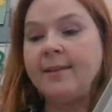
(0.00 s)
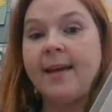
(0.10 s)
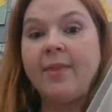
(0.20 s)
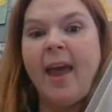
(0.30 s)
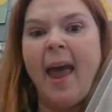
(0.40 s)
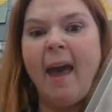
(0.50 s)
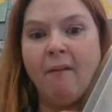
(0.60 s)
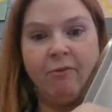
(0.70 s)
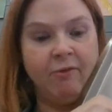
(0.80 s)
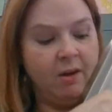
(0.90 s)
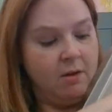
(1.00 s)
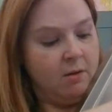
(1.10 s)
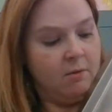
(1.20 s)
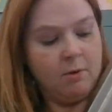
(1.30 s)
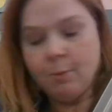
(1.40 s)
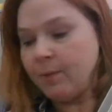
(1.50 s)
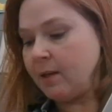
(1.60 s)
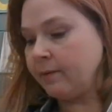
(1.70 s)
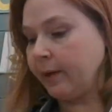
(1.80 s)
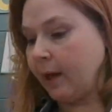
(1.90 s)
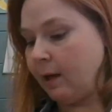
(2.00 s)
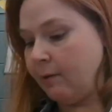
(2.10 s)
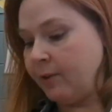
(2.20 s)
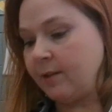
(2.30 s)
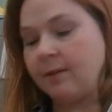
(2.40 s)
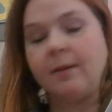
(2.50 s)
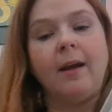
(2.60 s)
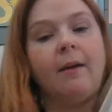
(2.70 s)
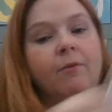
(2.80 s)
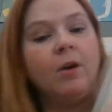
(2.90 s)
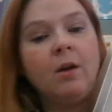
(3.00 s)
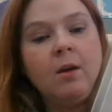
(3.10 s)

Let's add the F. Oh, that's not an F. This is an F.